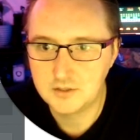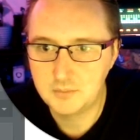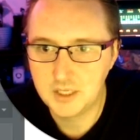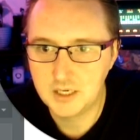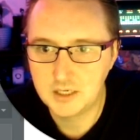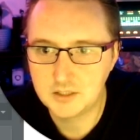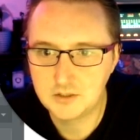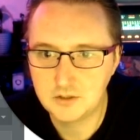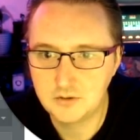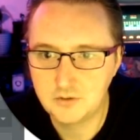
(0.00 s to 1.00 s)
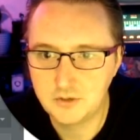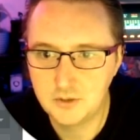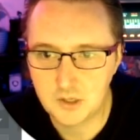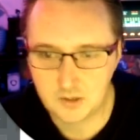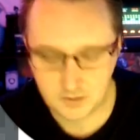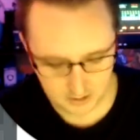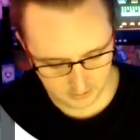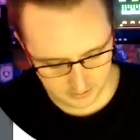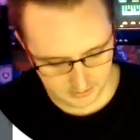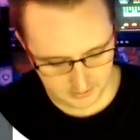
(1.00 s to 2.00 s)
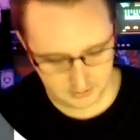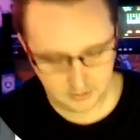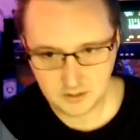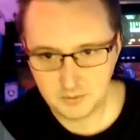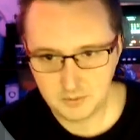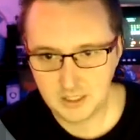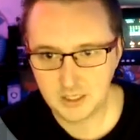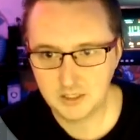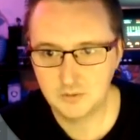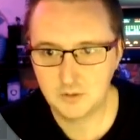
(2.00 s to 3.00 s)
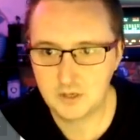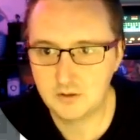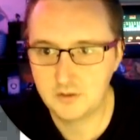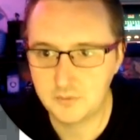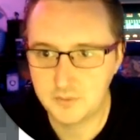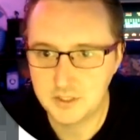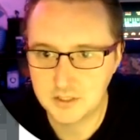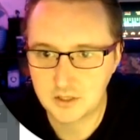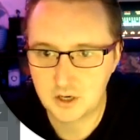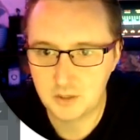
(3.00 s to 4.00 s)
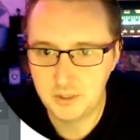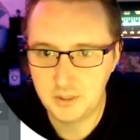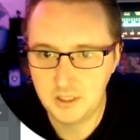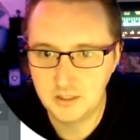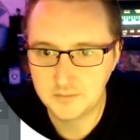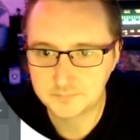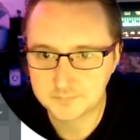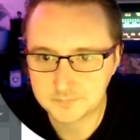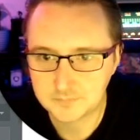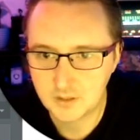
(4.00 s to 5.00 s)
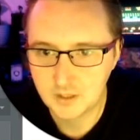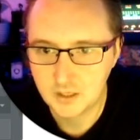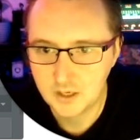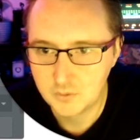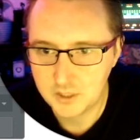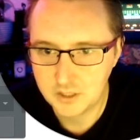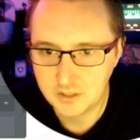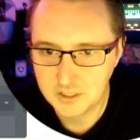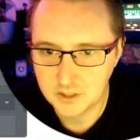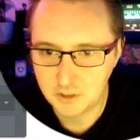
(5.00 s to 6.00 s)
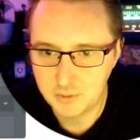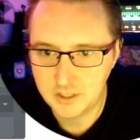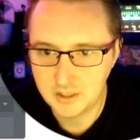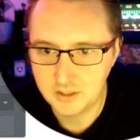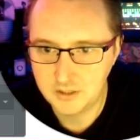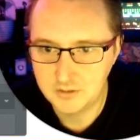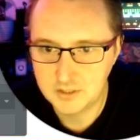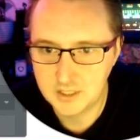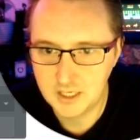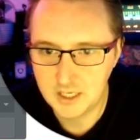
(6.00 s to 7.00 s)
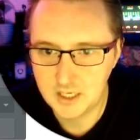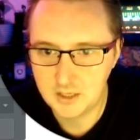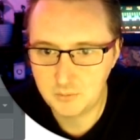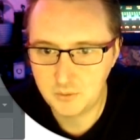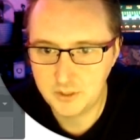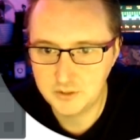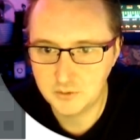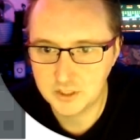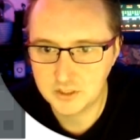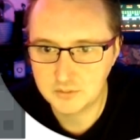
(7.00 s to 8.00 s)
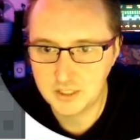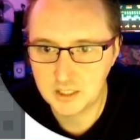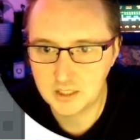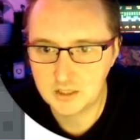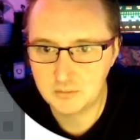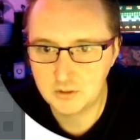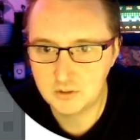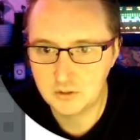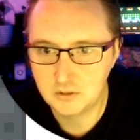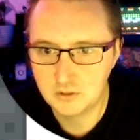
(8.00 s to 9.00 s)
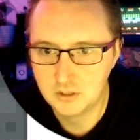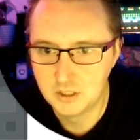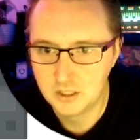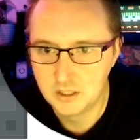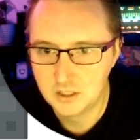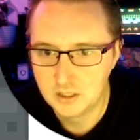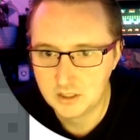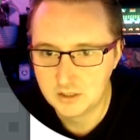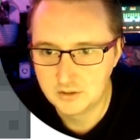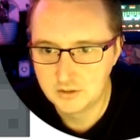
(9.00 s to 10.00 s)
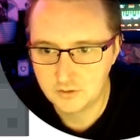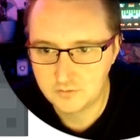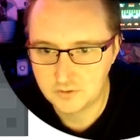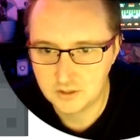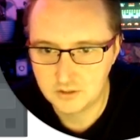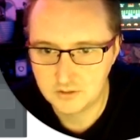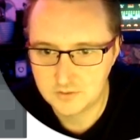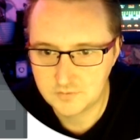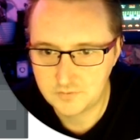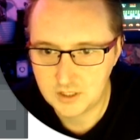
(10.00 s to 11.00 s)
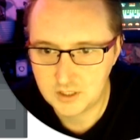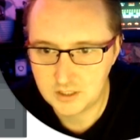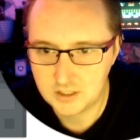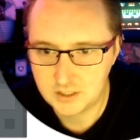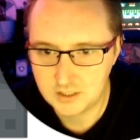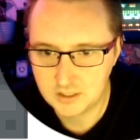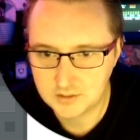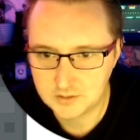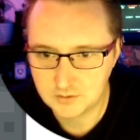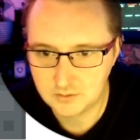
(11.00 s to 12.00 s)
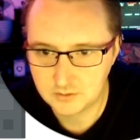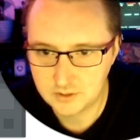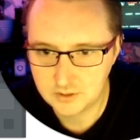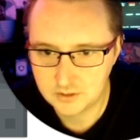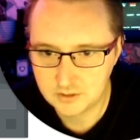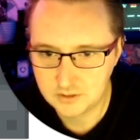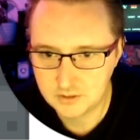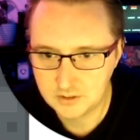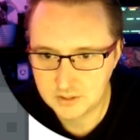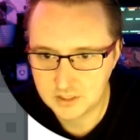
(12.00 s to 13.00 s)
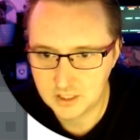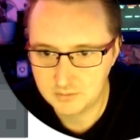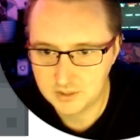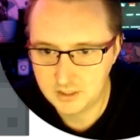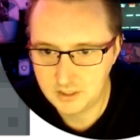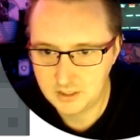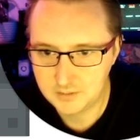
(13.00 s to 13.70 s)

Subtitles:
an external URL and it's going to be that URL that we just copied. We don't need to open in a new tab. We do want it to be clickable. No follow is fine. That's all good. This element, yep.